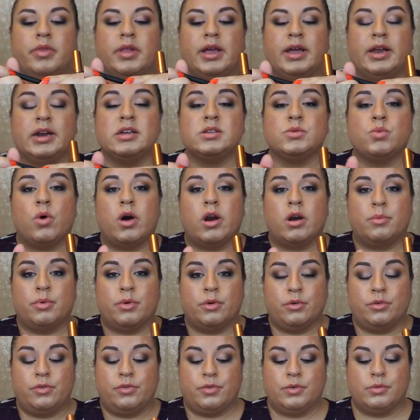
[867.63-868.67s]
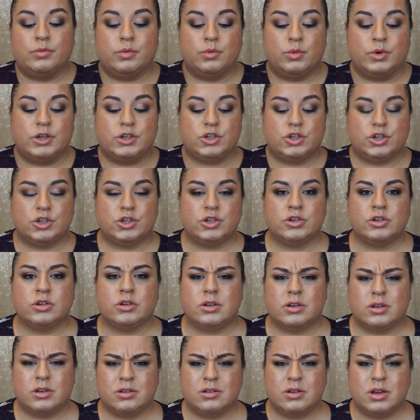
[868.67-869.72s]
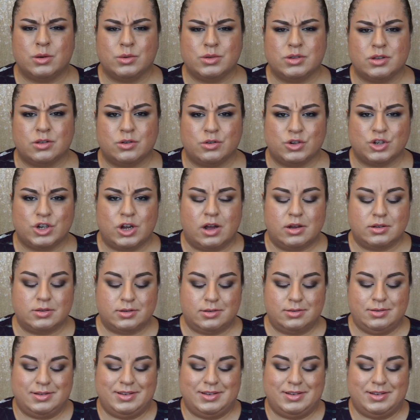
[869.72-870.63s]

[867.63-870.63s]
It is waterproof, which I was a little shocked,